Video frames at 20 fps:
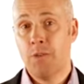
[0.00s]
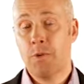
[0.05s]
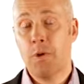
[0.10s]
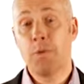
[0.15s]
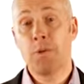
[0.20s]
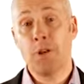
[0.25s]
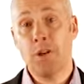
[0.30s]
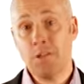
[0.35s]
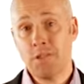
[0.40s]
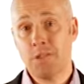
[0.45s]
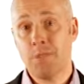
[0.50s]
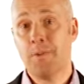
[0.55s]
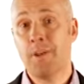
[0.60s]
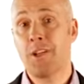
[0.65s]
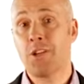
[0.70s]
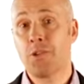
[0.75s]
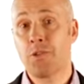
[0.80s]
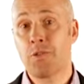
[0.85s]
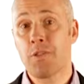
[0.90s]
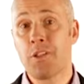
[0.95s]
We would also
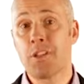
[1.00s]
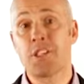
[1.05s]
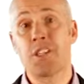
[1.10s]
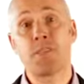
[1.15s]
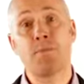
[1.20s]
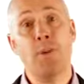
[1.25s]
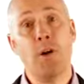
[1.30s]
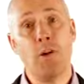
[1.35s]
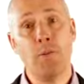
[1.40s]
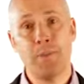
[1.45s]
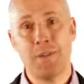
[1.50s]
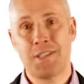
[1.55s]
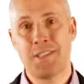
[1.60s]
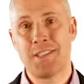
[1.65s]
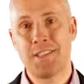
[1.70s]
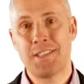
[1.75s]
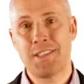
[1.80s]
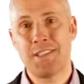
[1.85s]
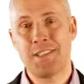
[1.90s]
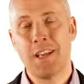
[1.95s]
make sure that small
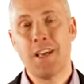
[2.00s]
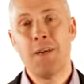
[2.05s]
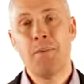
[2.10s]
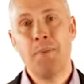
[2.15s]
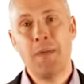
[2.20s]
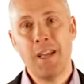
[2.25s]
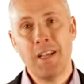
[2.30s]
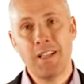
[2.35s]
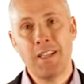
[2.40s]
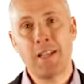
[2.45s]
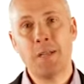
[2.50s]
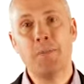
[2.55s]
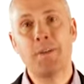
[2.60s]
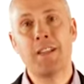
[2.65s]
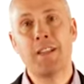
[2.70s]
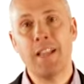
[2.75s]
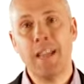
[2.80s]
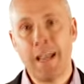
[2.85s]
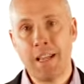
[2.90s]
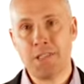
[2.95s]
businesses pay a little
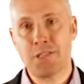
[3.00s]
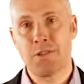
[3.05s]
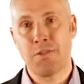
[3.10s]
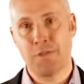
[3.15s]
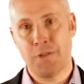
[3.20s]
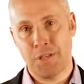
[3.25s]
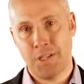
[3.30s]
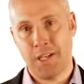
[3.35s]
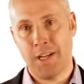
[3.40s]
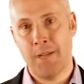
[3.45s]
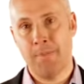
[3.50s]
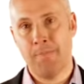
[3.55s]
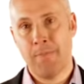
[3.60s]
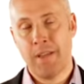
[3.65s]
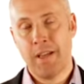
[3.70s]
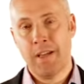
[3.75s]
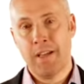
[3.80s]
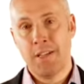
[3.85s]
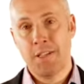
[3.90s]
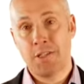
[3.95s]
bit less over time,
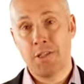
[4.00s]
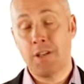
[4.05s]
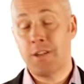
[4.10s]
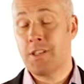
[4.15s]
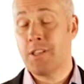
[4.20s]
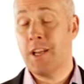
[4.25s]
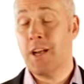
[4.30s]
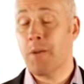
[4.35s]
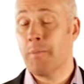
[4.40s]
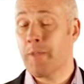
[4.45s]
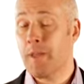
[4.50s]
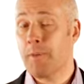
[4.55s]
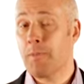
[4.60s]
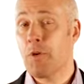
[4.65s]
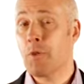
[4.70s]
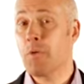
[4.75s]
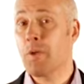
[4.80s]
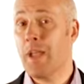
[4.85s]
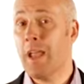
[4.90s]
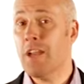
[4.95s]
so to help
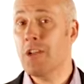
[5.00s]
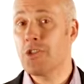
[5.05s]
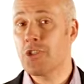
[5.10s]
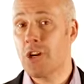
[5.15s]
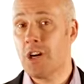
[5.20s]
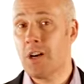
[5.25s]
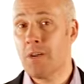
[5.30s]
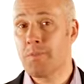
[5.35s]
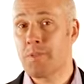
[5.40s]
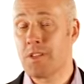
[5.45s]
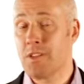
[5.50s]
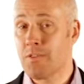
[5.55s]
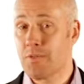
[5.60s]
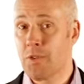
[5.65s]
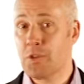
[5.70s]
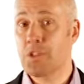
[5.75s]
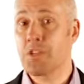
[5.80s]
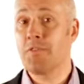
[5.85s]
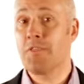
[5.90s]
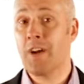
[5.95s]
them create jobs and
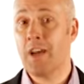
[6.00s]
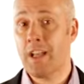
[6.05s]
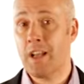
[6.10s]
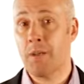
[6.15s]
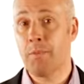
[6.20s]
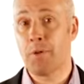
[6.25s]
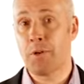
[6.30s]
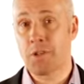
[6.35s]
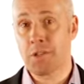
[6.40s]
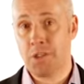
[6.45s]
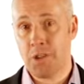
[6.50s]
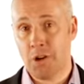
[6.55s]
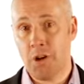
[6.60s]
diversify Alberta's